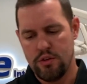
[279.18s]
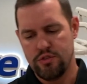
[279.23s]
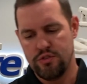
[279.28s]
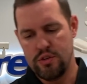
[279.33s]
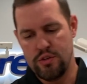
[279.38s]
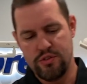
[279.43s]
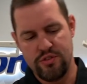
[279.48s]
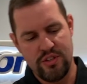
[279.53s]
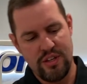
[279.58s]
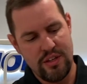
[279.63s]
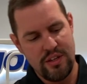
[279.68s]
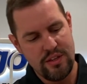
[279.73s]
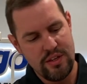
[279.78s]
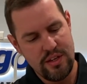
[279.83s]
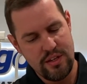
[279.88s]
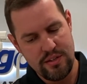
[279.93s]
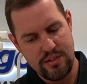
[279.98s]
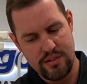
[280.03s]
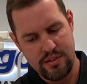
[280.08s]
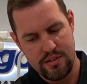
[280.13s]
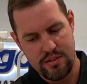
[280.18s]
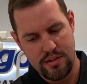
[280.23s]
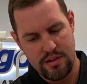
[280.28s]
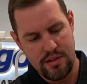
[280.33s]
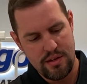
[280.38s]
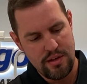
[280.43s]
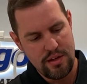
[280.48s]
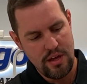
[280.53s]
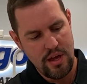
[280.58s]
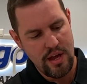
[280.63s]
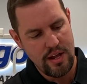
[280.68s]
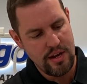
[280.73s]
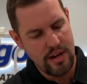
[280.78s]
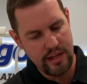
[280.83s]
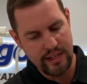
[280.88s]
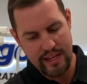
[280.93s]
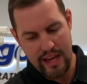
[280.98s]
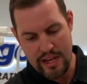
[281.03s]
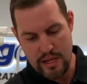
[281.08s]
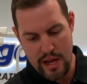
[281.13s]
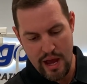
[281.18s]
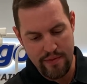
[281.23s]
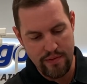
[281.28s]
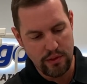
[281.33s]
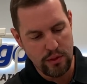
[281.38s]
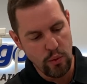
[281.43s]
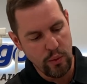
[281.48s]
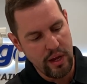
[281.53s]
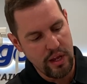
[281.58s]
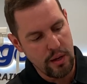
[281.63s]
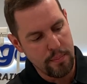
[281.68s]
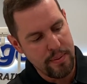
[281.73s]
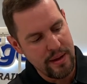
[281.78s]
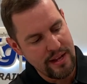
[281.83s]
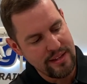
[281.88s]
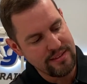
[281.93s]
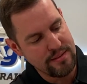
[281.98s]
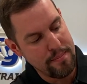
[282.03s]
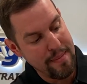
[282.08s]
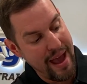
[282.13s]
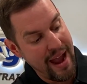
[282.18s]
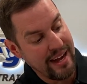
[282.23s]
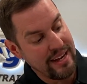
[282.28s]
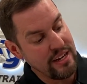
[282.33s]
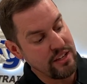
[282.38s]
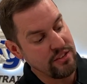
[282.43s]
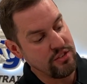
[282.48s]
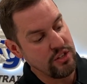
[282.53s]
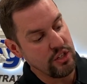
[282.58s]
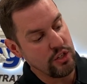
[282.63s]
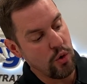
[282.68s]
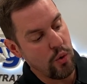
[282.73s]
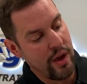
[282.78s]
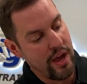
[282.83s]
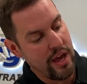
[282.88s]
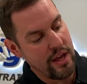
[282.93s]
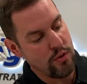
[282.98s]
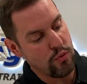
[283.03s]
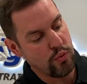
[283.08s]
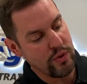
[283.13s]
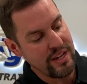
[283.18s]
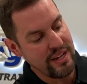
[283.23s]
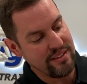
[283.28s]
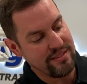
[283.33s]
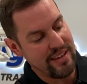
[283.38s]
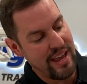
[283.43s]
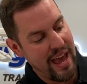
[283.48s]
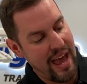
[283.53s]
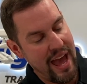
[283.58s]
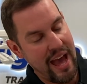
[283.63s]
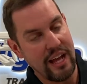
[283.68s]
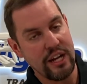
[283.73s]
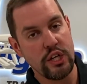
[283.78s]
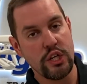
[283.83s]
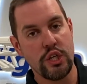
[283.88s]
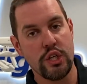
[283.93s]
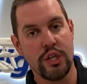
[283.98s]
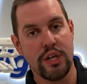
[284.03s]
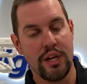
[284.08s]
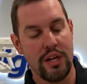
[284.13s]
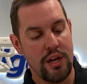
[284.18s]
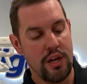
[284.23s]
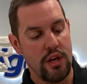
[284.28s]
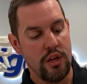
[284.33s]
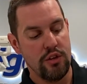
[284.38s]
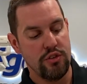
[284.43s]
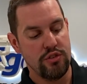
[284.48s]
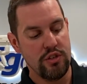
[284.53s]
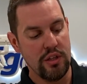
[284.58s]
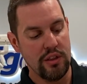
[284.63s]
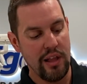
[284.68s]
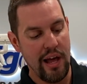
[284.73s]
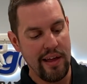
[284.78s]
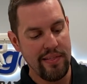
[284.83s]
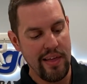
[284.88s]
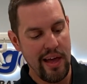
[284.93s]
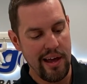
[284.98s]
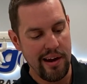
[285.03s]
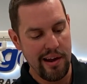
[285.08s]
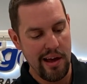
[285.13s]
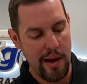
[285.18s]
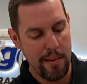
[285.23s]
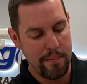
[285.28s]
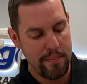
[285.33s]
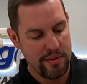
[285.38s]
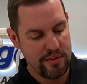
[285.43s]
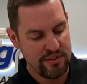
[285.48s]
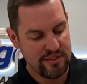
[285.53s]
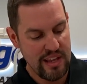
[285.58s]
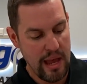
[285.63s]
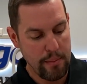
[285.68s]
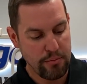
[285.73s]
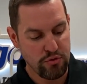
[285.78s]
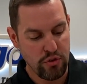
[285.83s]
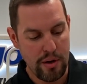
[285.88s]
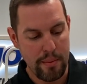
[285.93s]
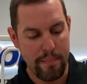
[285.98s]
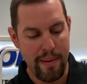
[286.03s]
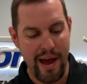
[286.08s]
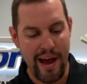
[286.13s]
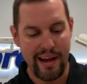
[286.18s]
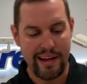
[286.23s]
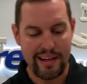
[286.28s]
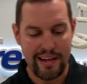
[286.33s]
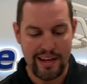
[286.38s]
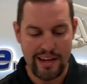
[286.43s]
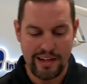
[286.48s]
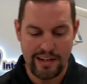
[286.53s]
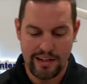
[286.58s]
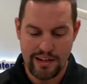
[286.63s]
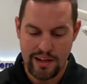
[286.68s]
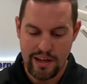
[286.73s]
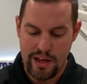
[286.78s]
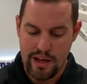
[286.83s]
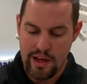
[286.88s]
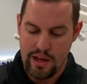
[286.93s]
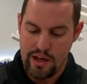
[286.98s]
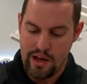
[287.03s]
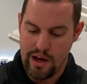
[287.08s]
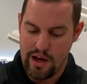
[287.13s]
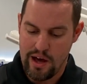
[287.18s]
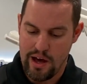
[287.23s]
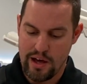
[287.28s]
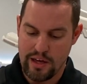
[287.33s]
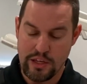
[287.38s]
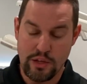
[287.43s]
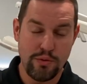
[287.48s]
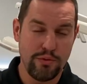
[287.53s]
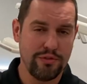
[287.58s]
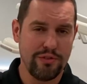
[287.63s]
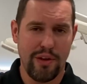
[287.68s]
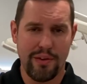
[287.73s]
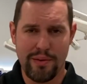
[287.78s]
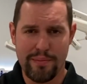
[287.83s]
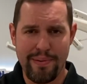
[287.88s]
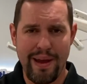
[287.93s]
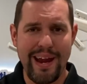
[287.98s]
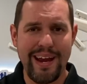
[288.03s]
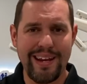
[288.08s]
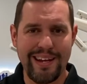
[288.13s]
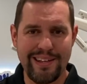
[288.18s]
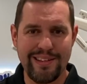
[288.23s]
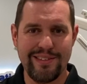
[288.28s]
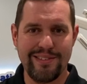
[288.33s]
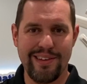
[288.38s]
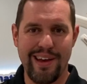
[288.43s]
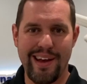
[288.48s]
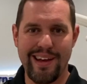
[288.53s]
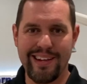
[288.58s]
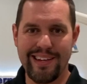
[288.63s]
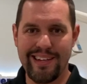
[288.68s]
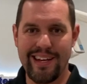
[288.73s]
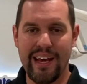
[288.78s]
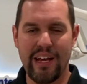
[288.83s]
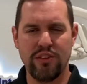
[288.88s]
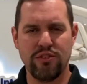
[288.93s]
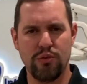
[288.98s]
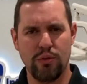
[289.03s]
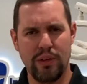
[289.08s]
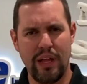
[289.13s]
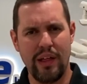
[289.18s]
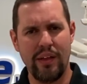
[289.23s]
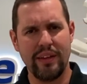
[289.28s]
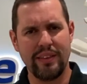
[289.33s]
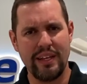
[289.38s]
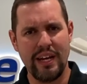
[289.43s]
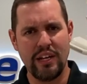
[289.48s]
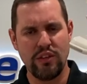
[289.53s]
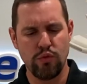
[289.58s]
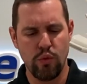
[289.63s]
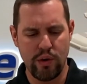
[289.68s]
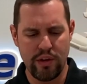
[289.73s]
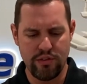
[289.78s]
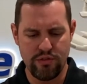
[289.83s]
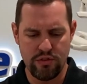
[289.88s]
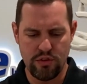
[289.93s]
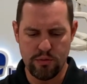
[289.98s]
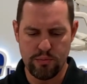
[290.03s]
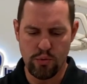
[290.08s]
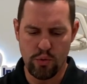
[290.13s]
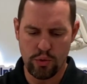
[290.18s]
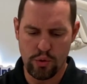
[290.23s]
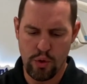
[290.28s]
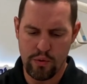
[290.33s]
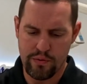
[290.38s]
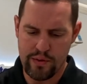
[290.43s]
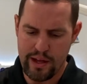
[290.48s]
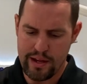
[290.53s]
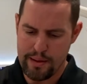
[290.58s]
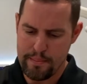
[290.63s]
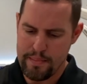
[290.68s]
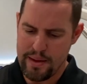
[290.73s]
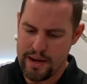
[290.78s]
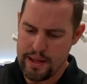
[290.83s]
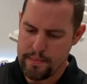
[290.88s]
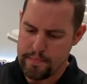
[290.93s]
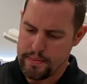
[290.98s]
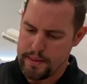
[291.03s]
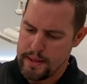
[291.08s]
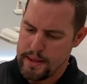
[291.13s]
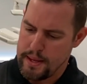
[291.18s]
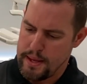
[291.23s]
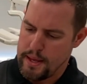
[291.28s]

So you see this, and again, you have the locator pins, the magnets. You can go ahead and reattach. So you line that up, snaps right back in. You saw the paint inside again, so a lot like the A22, but we'll go over that in a minute.